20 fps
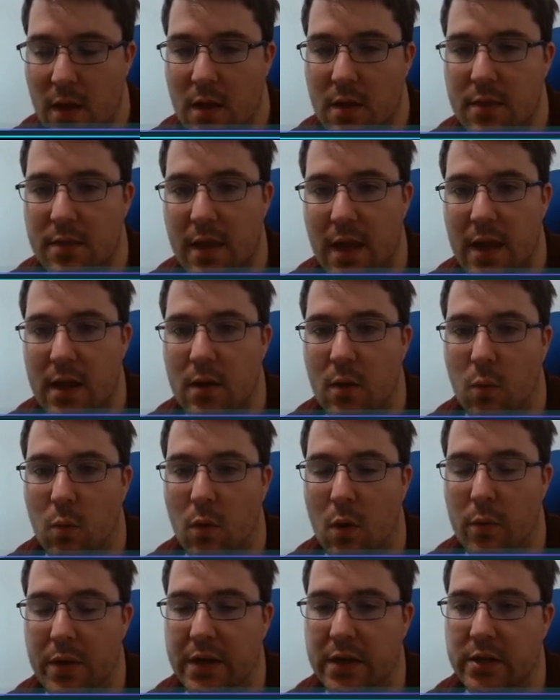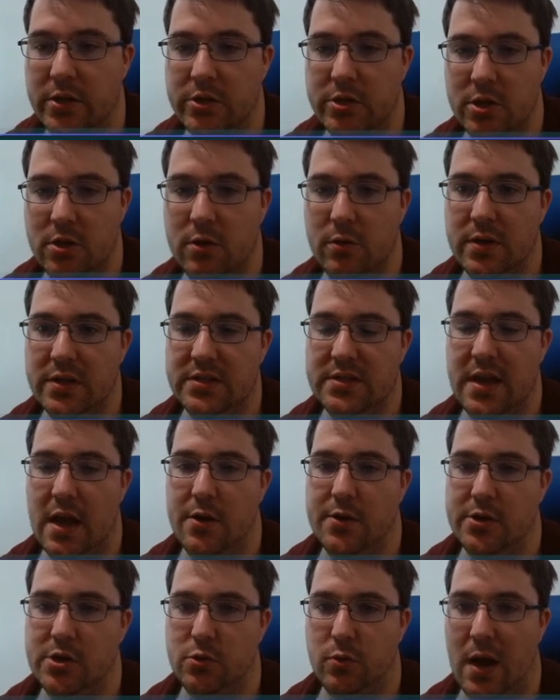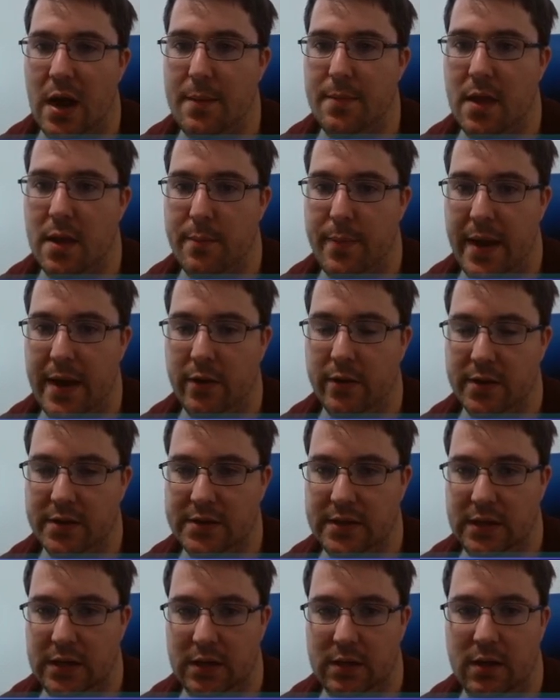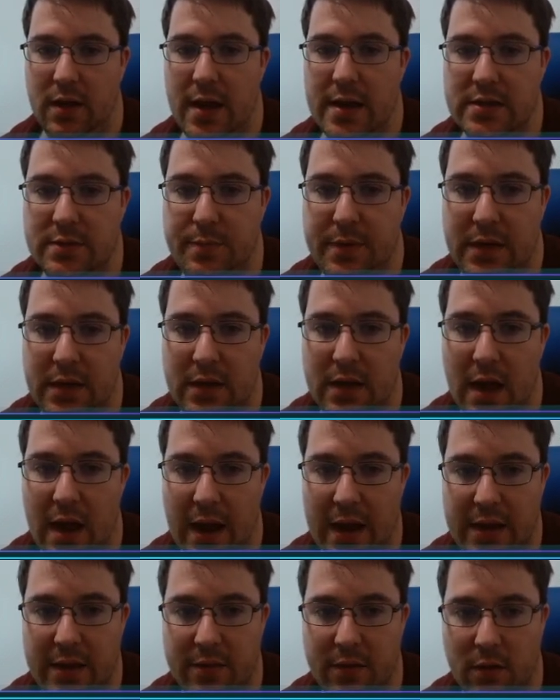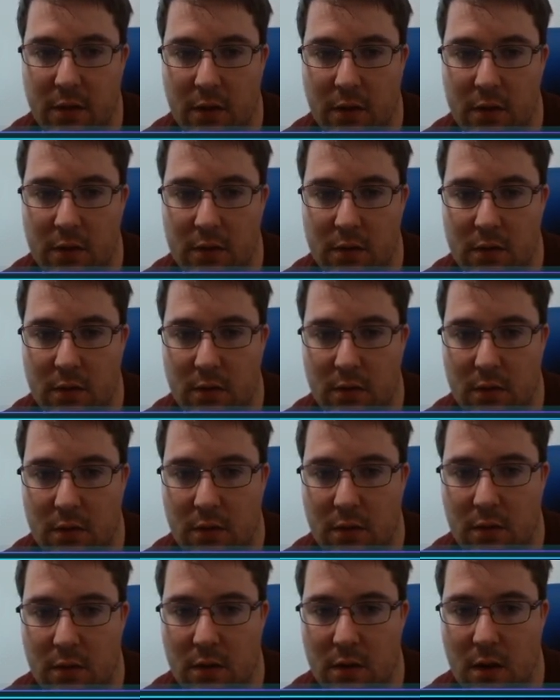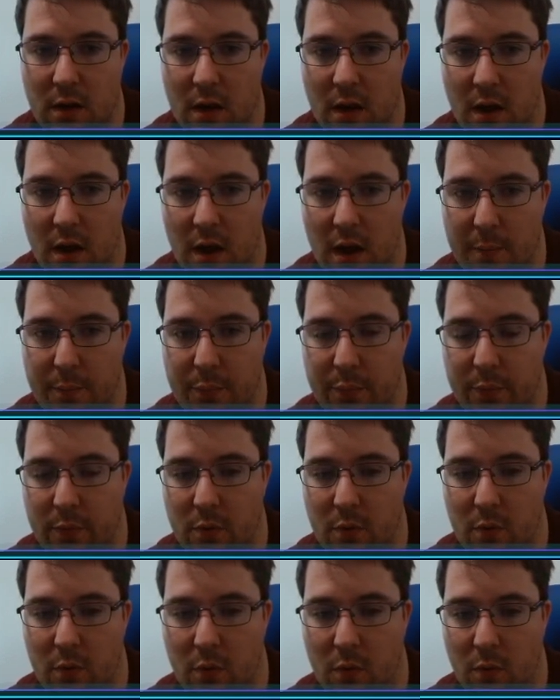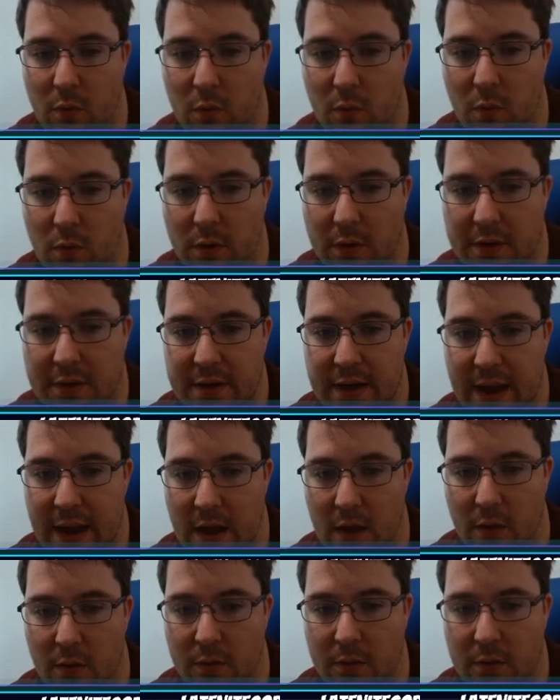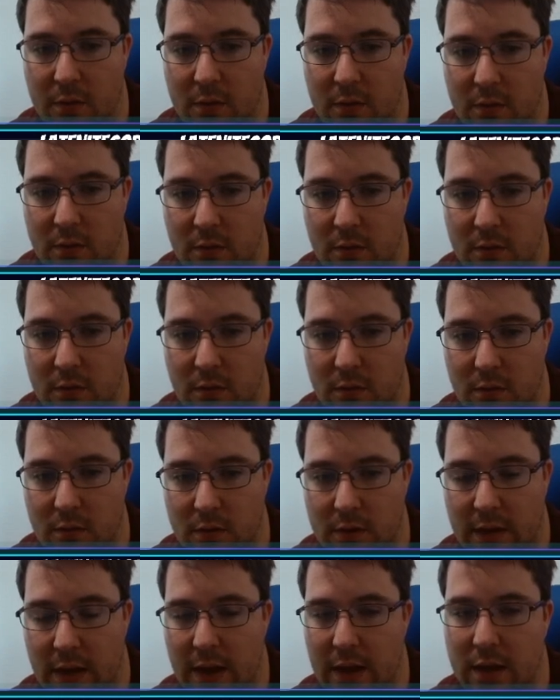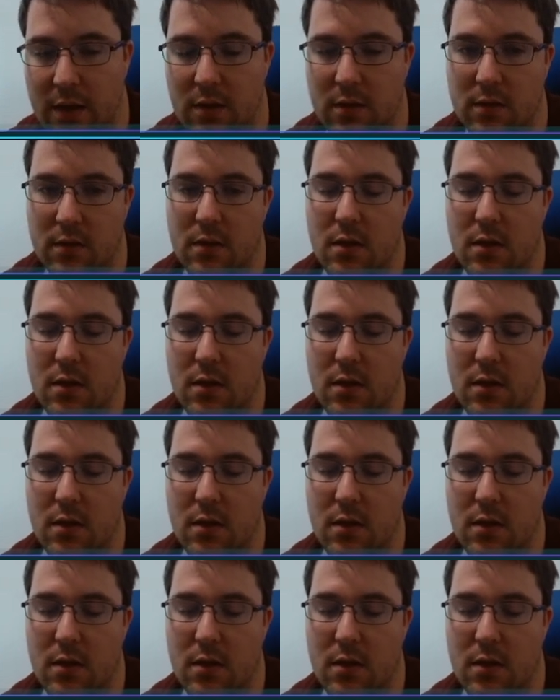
then what we can do is now describe that parity as being either up or down, okay,